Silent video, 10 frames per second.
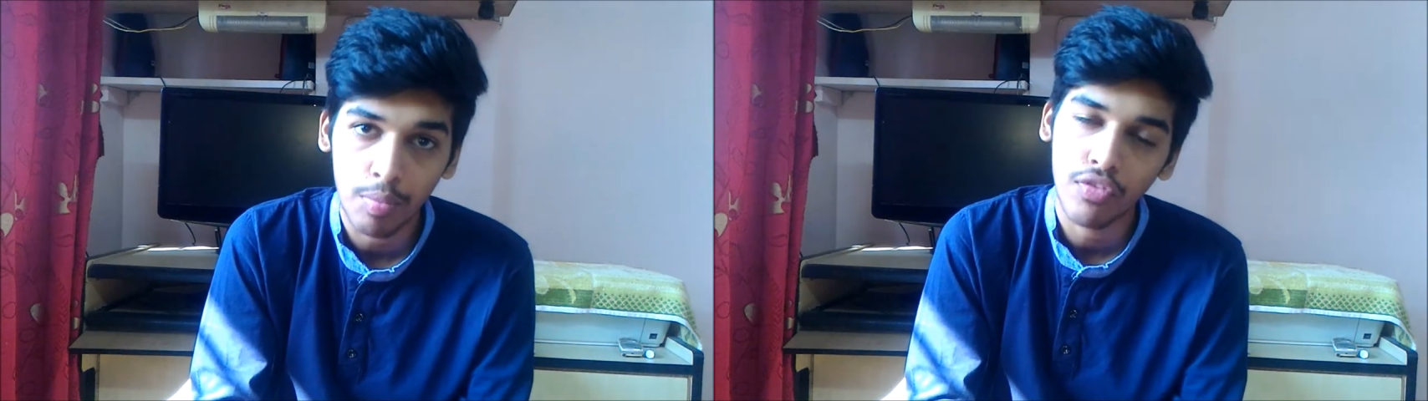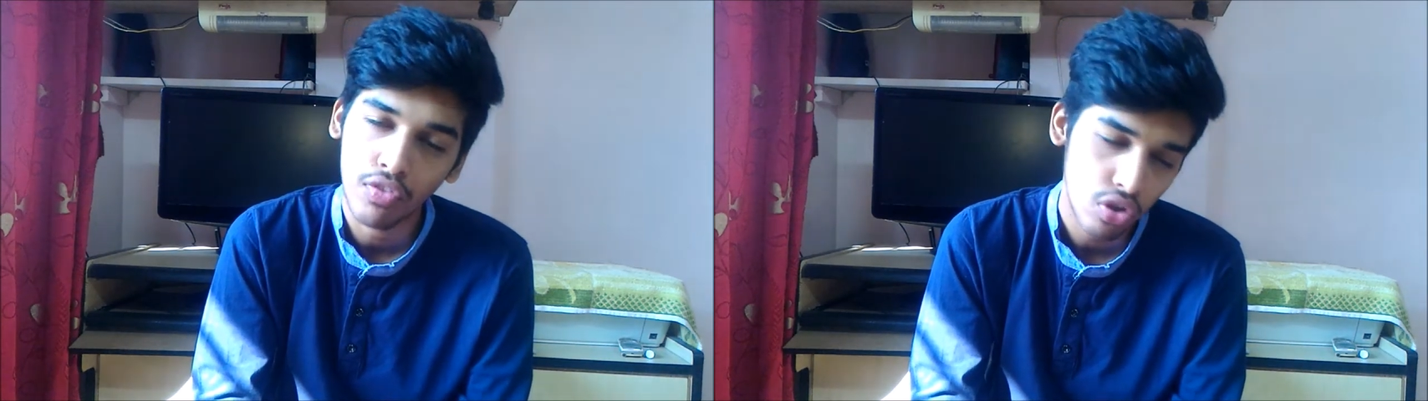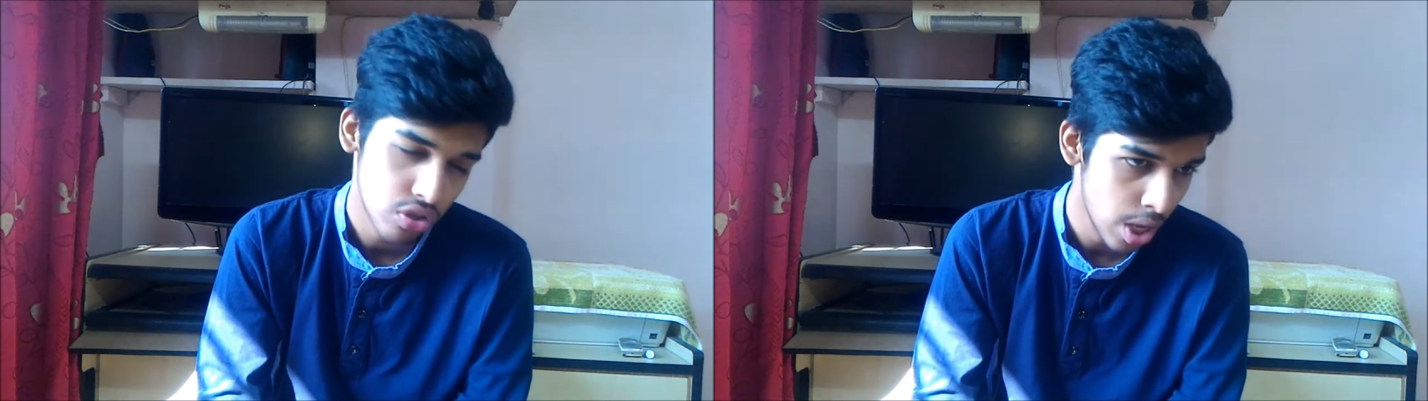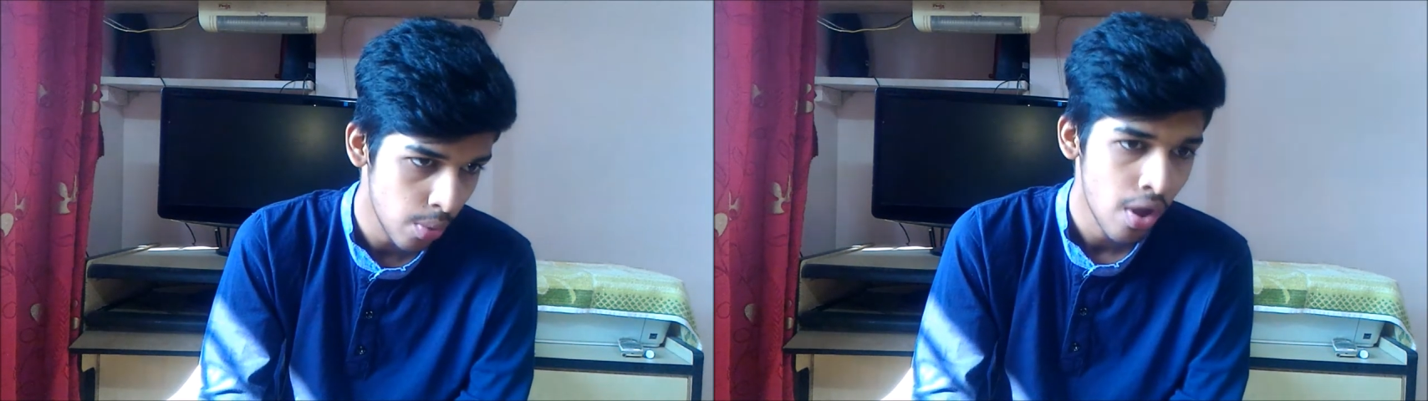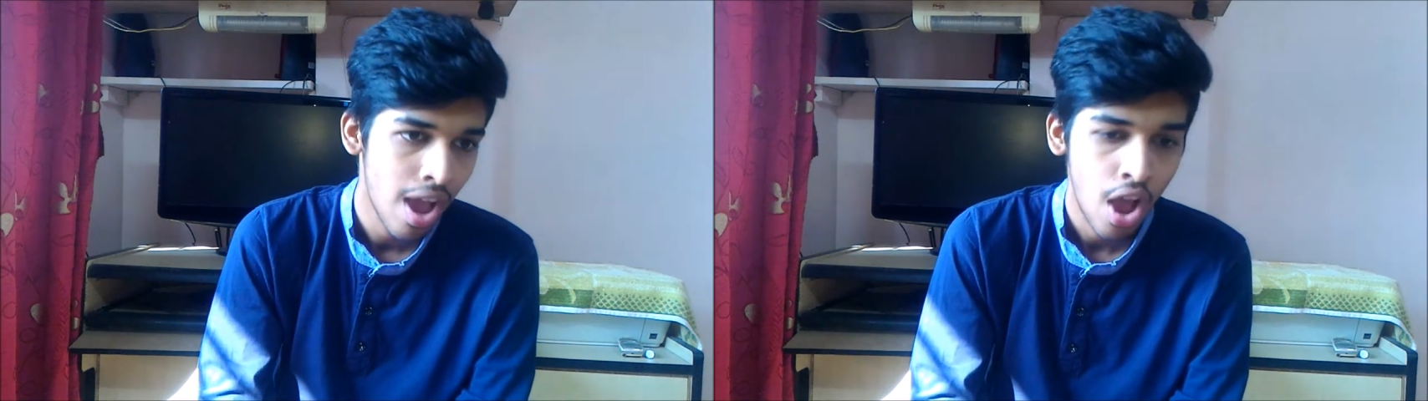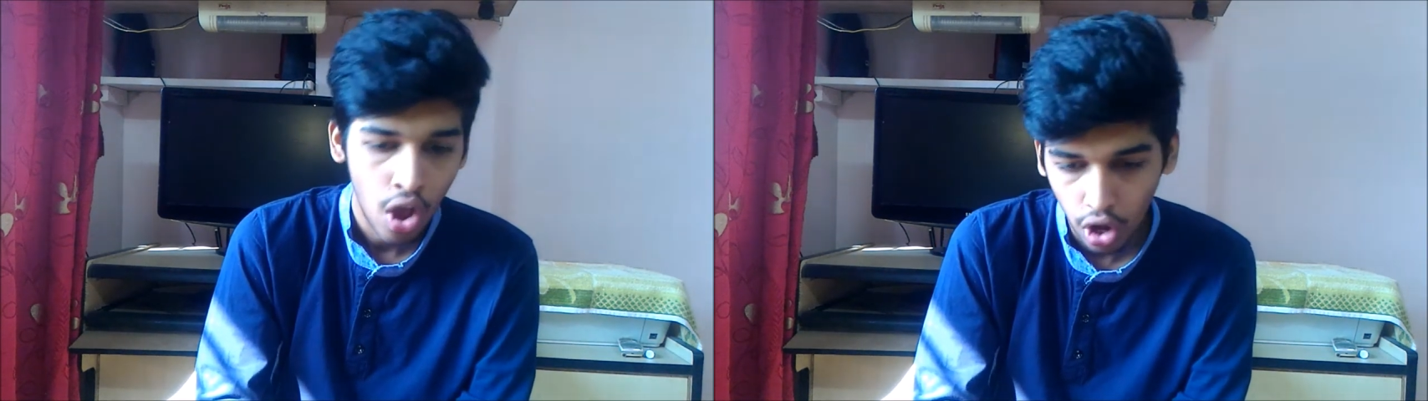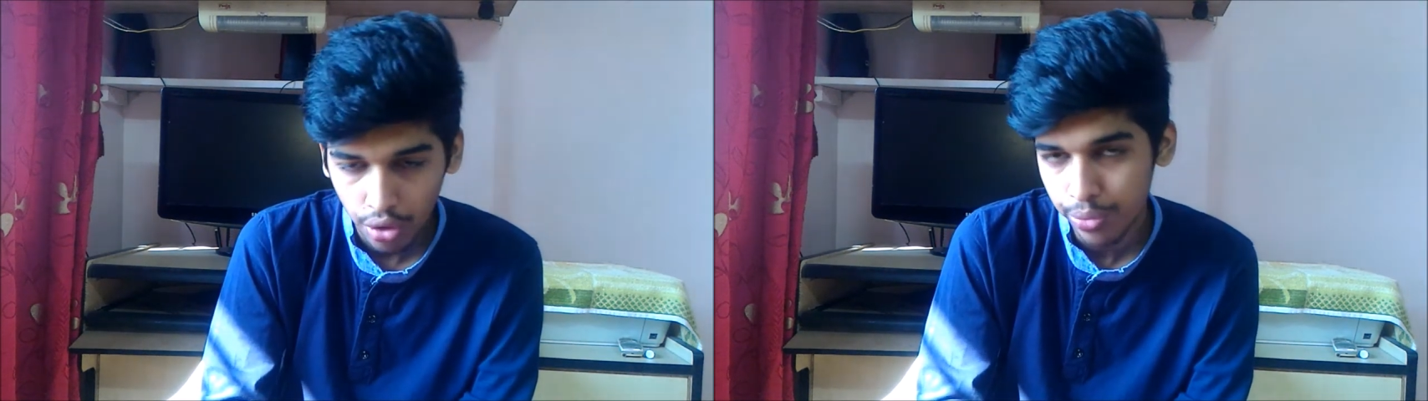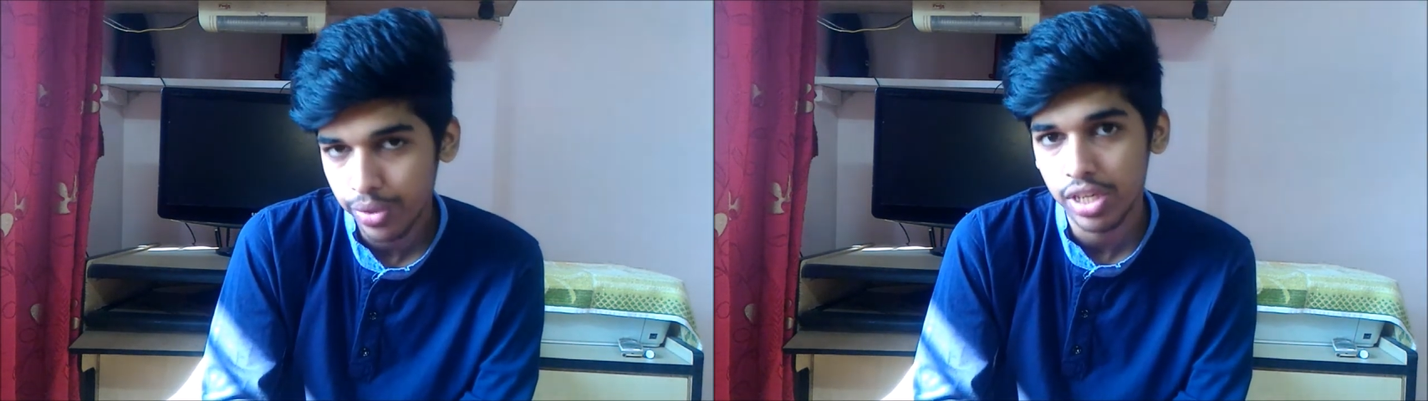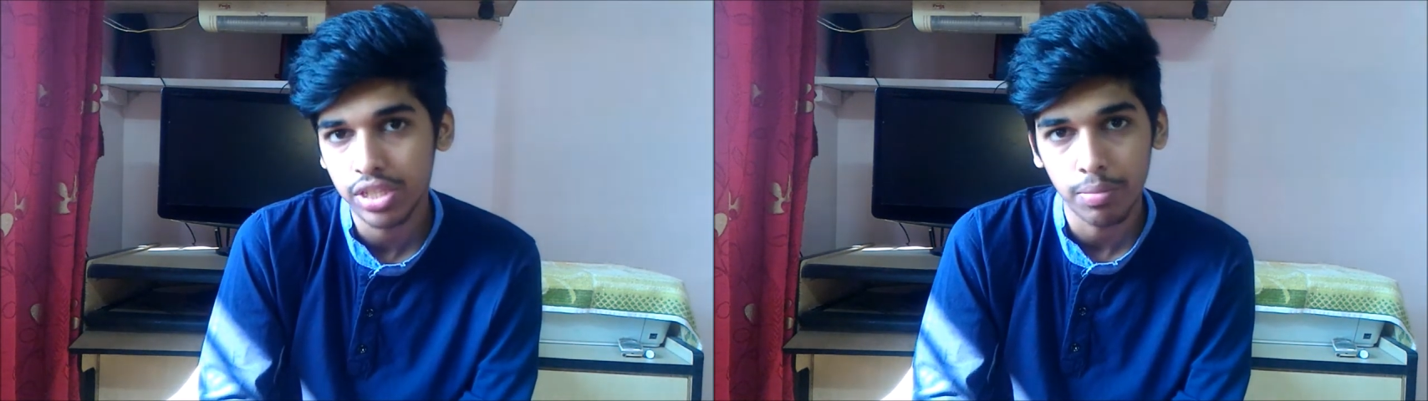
Of course, there are Henri's